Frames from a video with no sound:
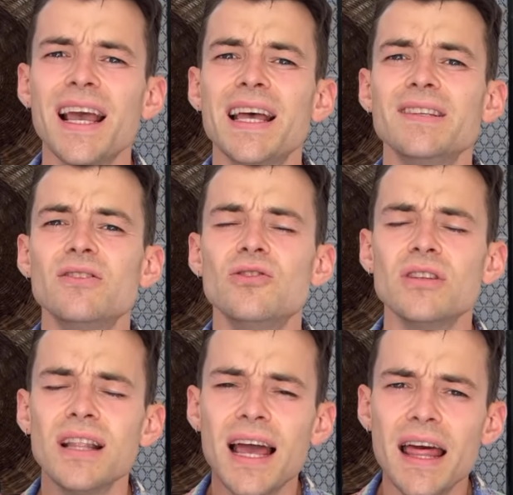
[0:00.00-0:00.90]
is to
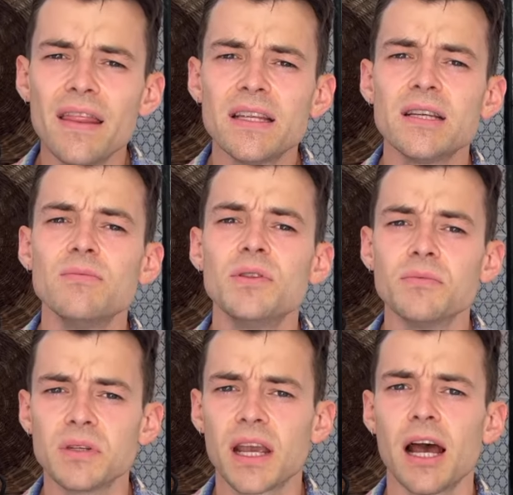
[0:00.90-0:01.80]
just let the
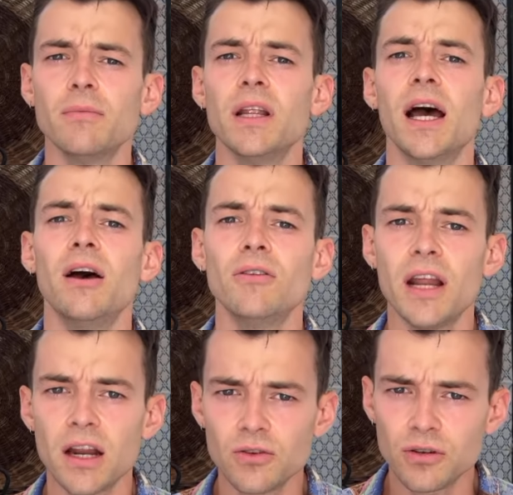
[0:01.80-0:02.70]
symptoms calm down
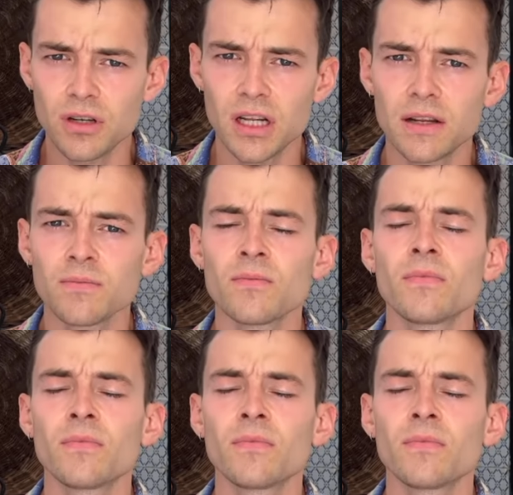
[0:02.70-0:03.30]
naturally.